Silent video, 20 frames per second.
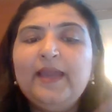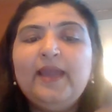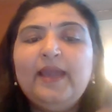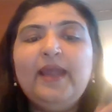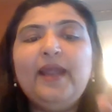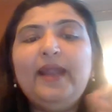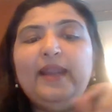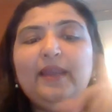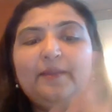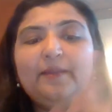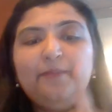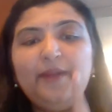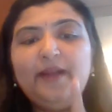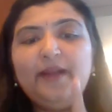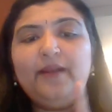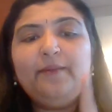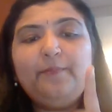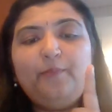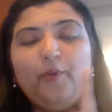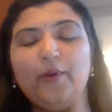And I made
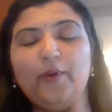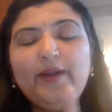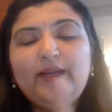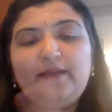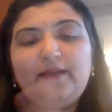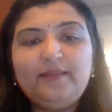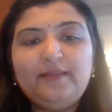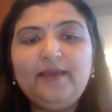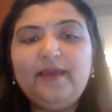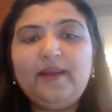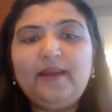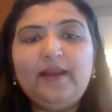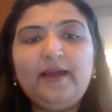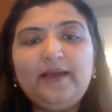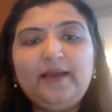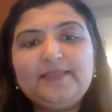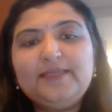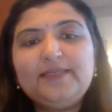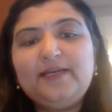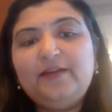a point there. I
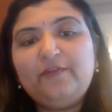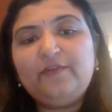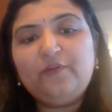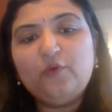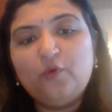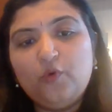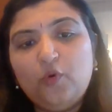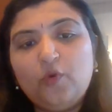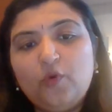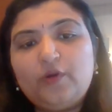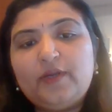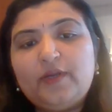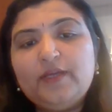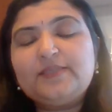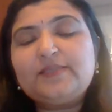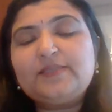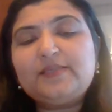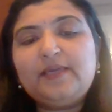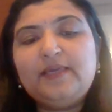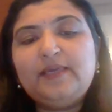said if you
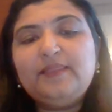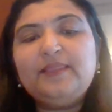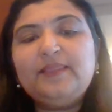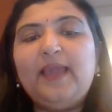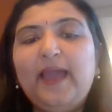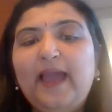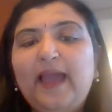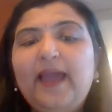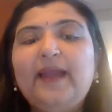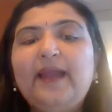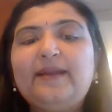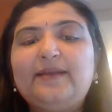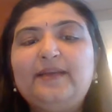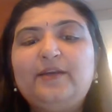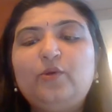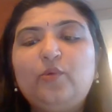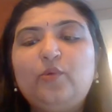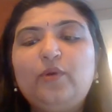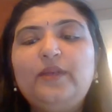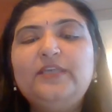notice in the Act, it
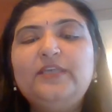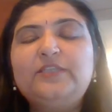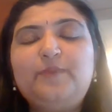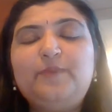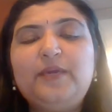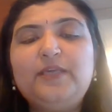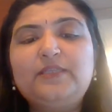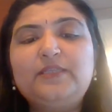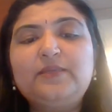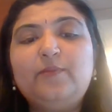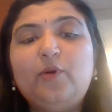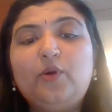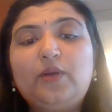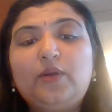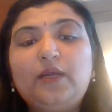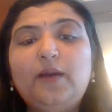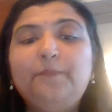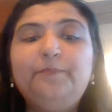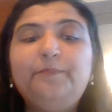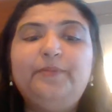only speaks about
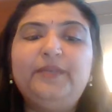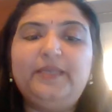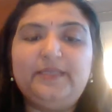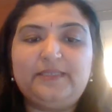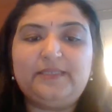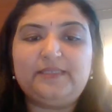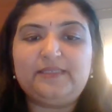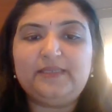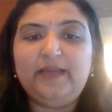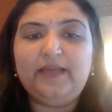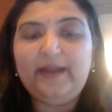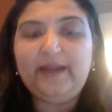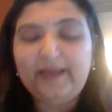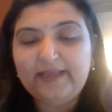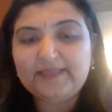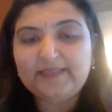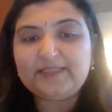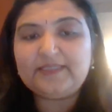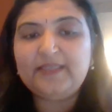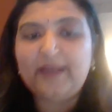companies and
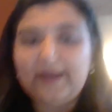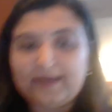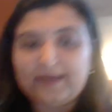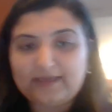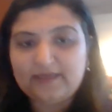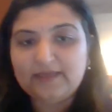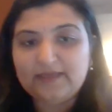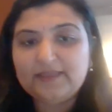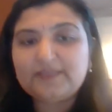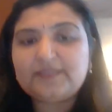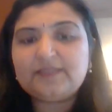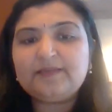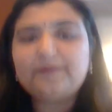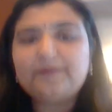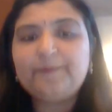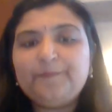hence directors.